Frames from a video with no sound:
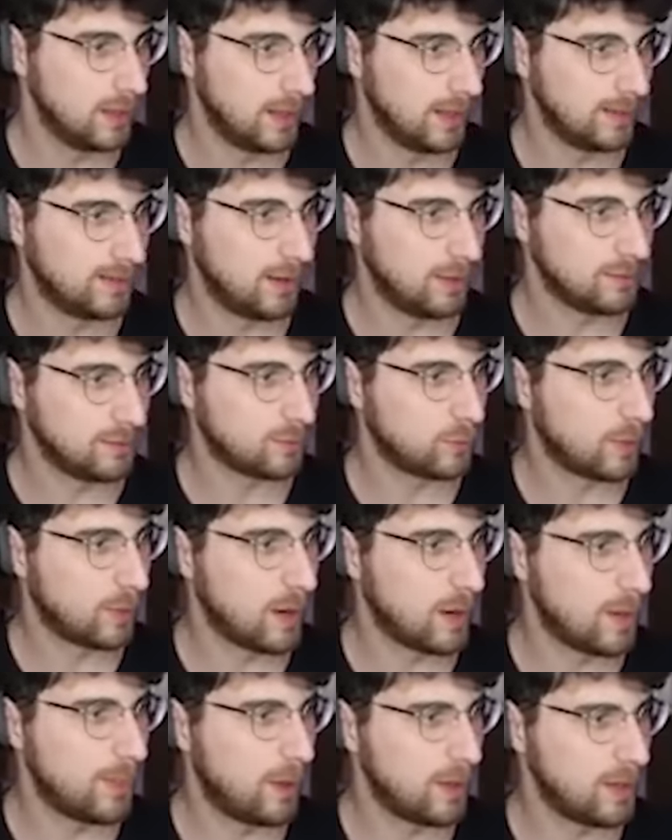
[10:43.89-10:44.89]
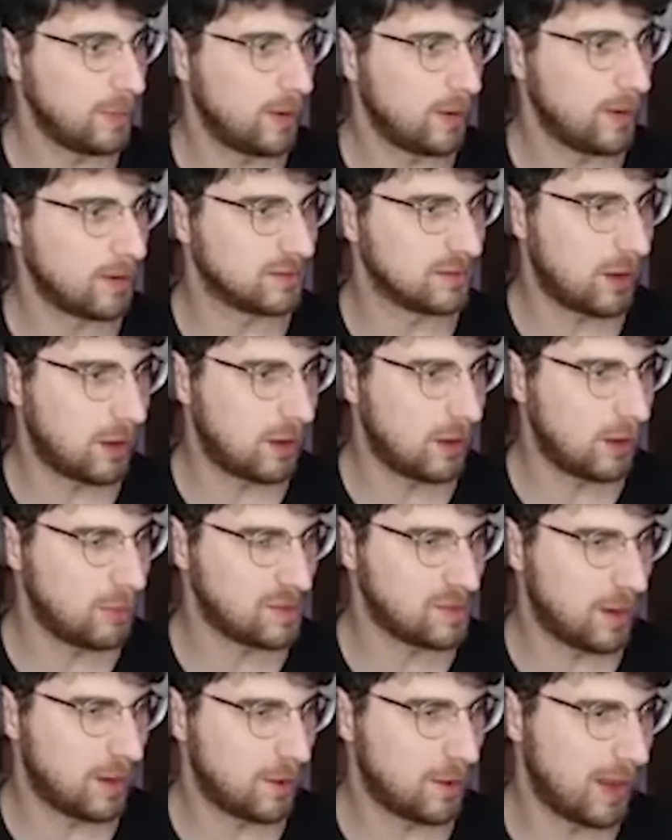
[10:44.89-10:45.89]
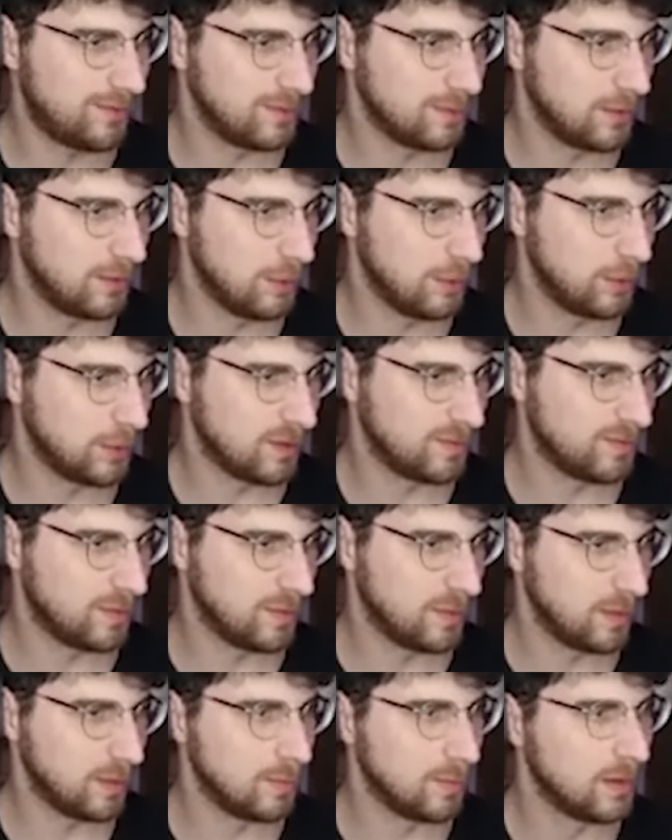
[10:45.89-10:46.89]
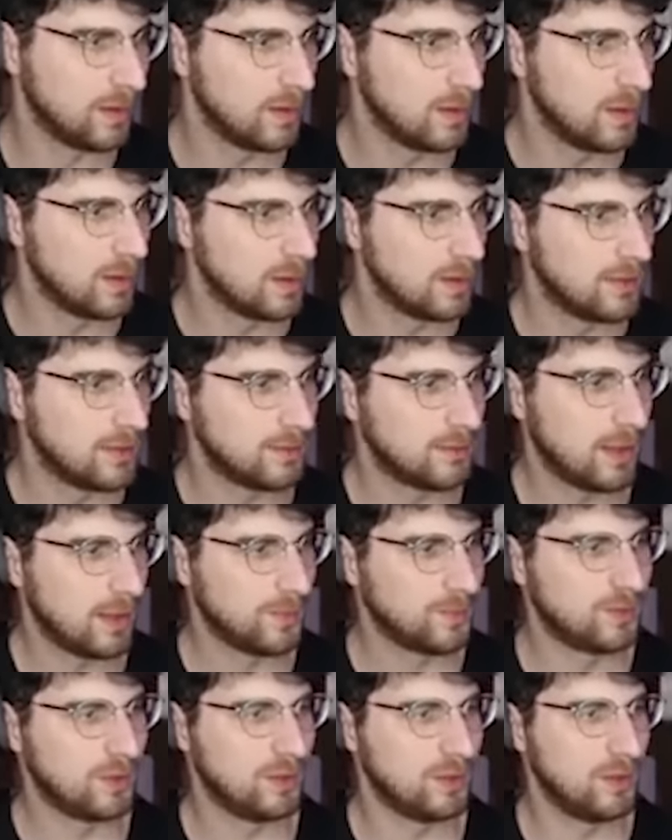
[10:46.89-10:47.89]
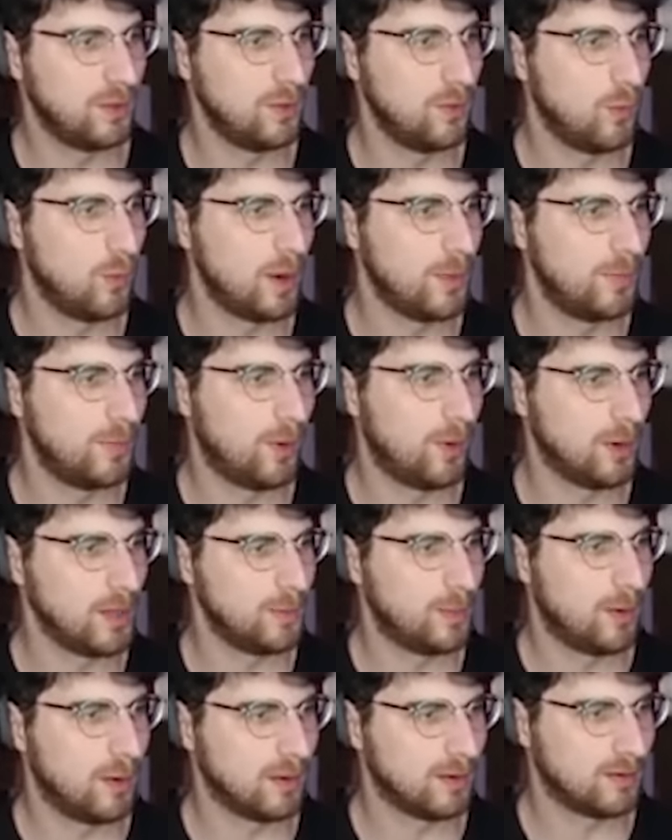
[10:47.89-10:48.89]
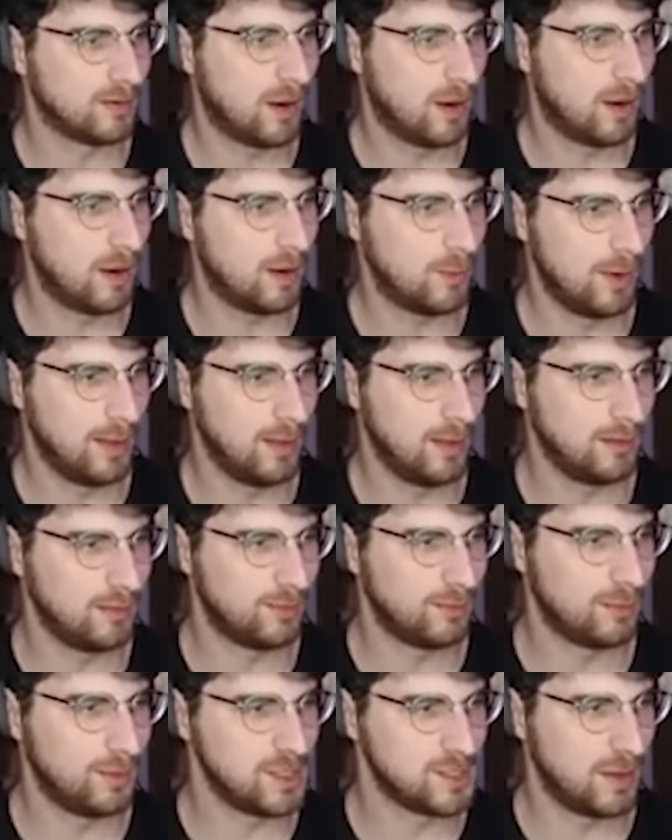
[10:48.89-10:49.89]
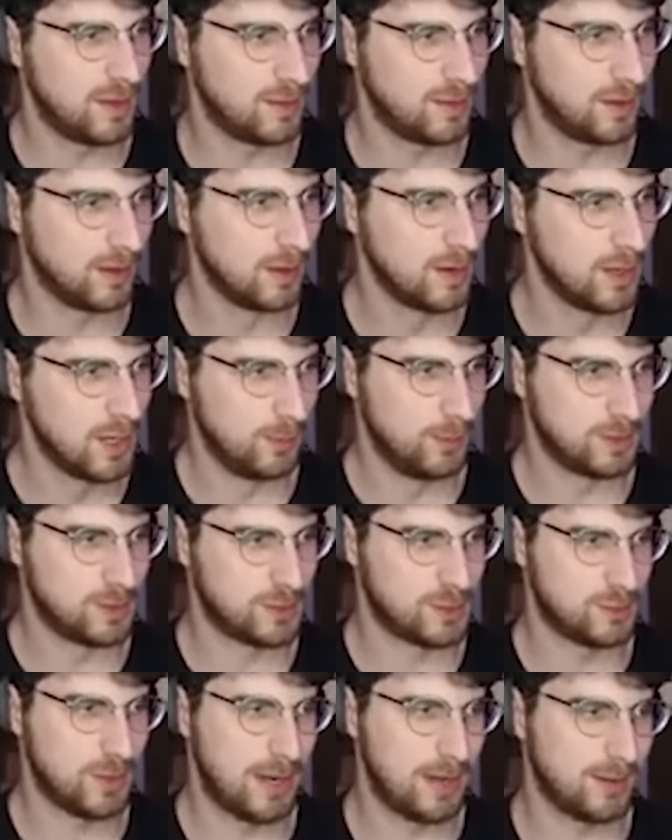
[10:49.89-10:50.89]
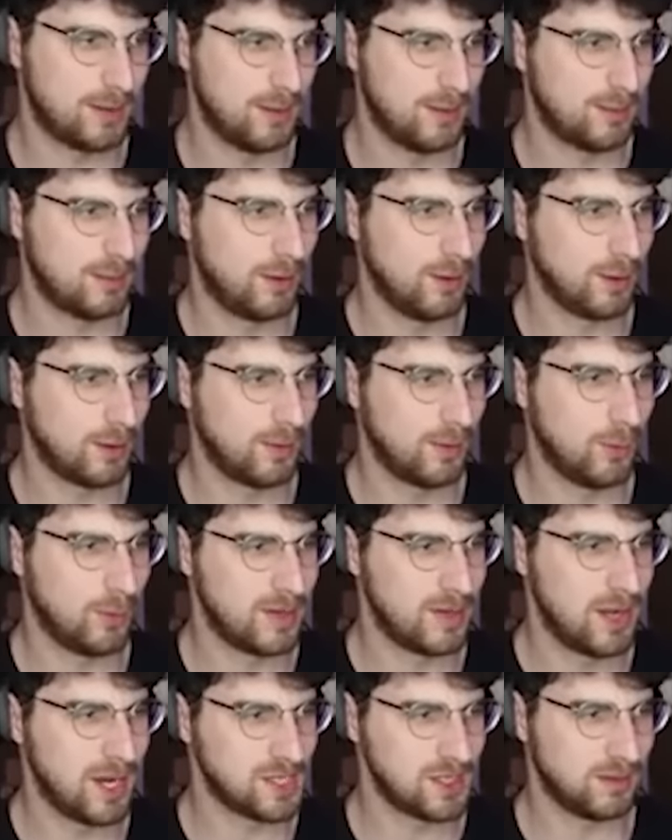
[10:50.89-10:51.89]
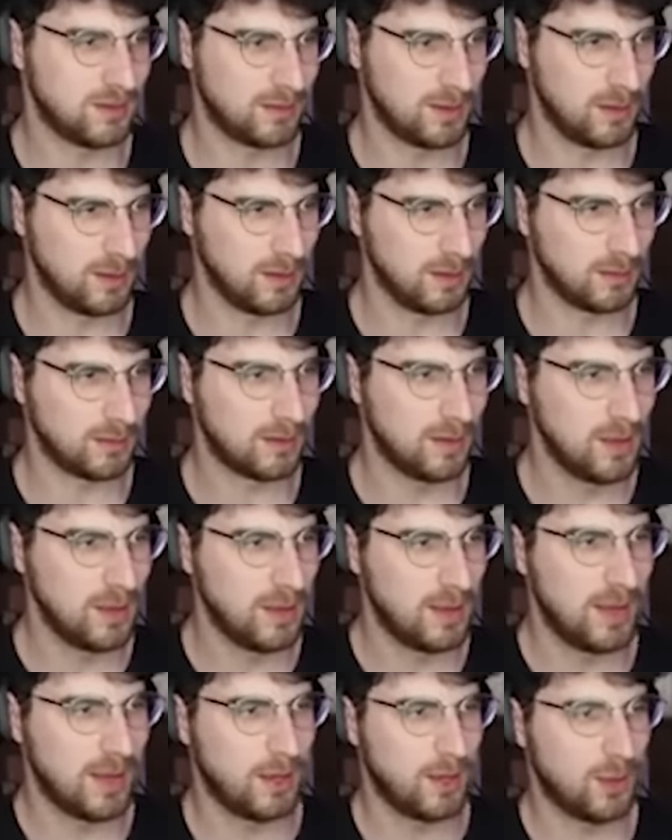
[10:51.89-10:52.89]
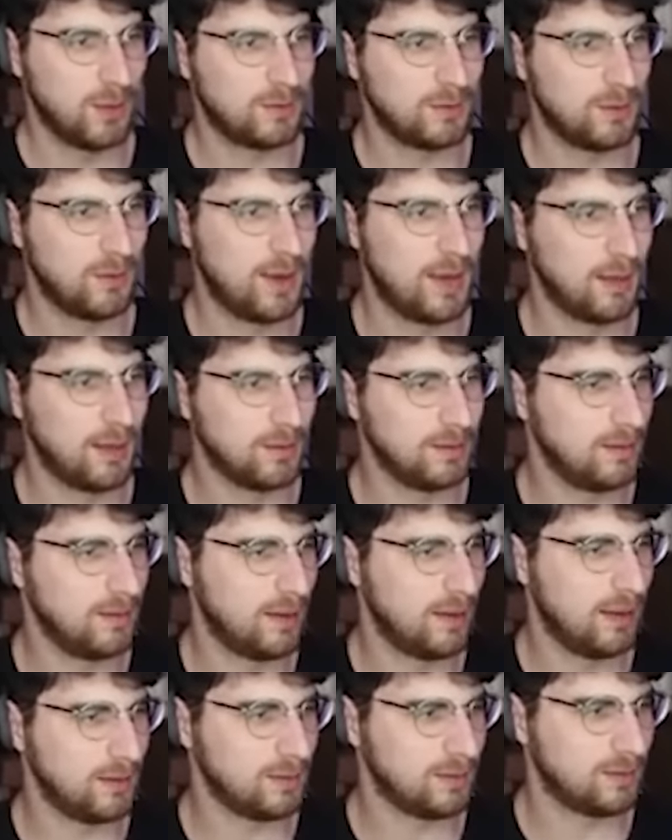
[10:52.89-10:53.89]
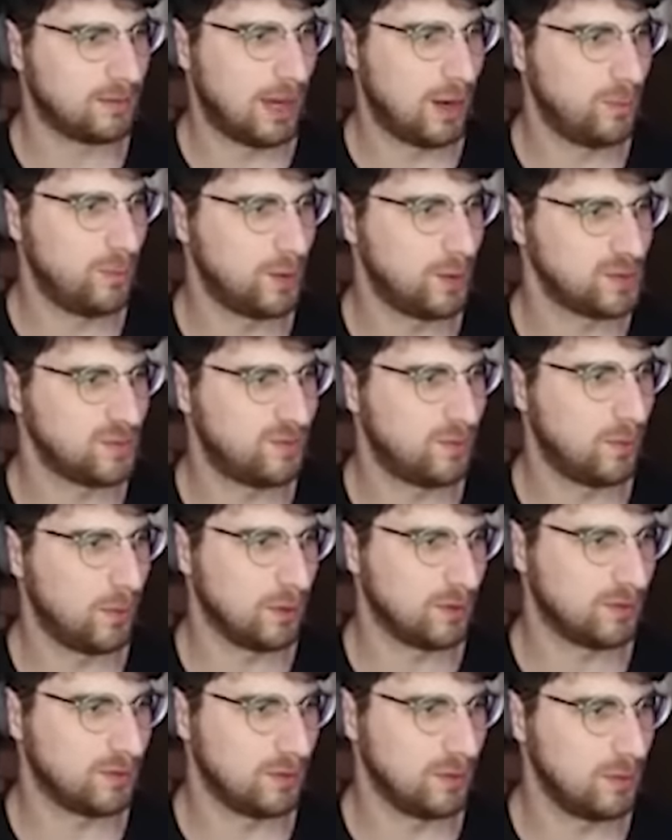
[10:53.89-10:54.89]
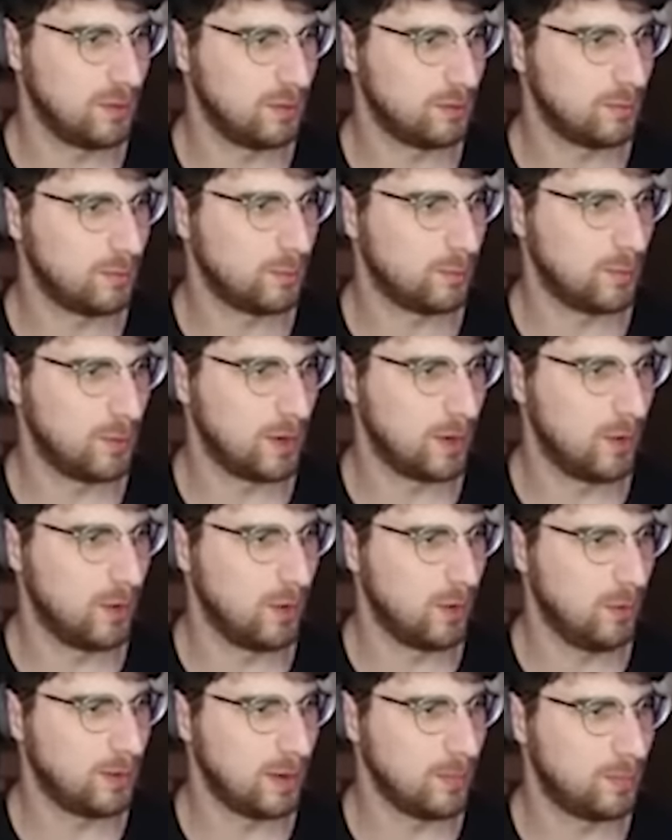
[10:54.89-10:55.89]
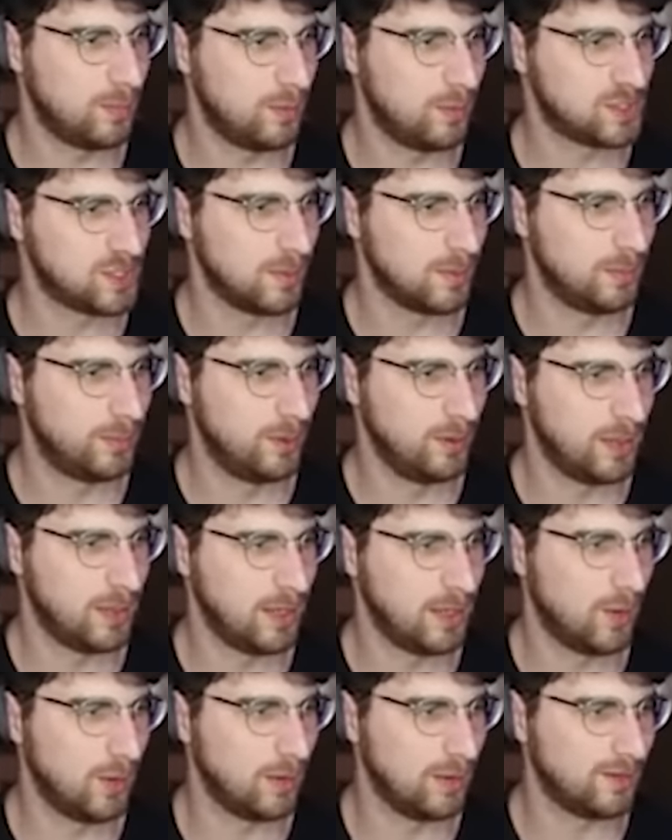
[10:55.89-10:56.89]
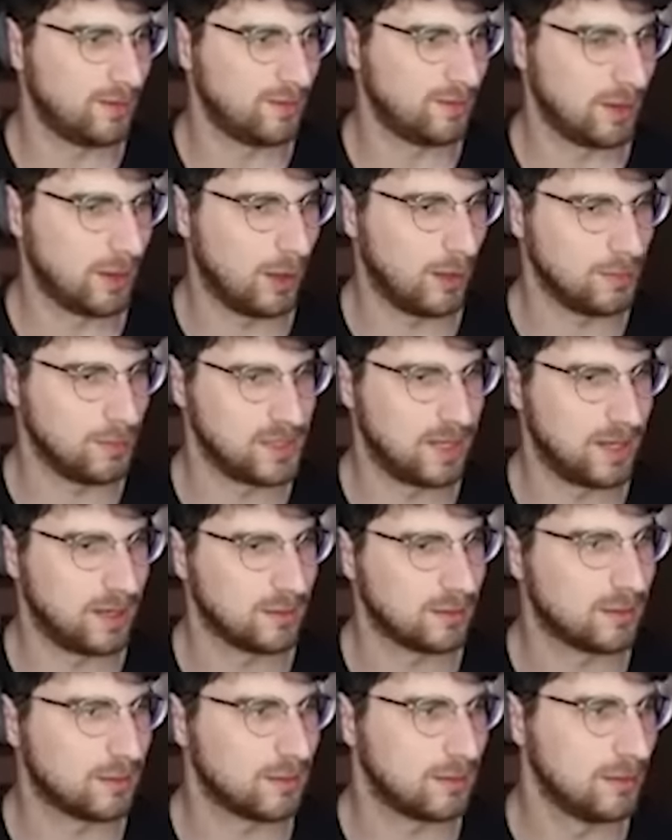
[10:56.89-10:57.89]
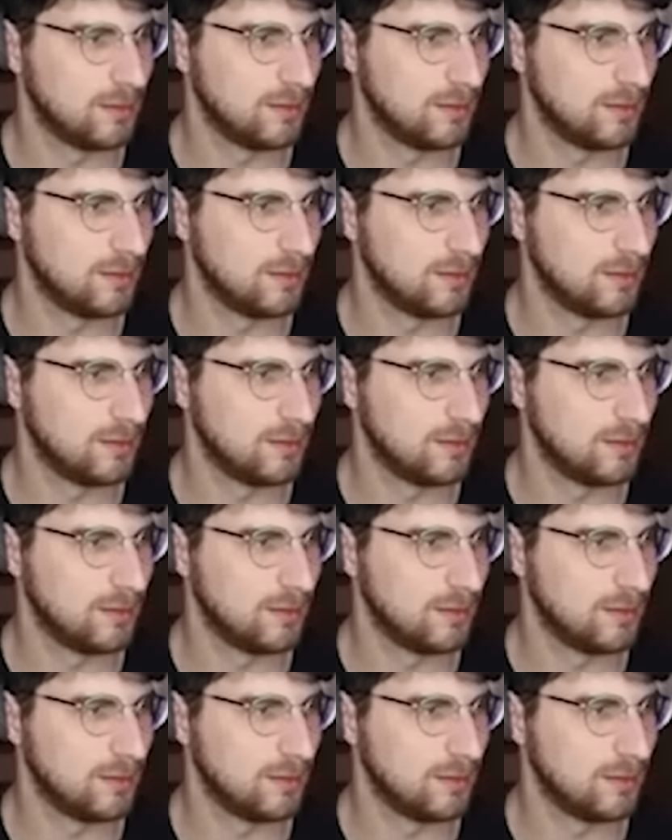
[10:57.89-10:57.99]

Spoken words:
It tells us where our body parts are without having to look for them. This helps to know where body parts are relative to each other, which strengthens our coordination skills. It also tells us how much force to use when we are holding, pushing, pulling, or lifting objects.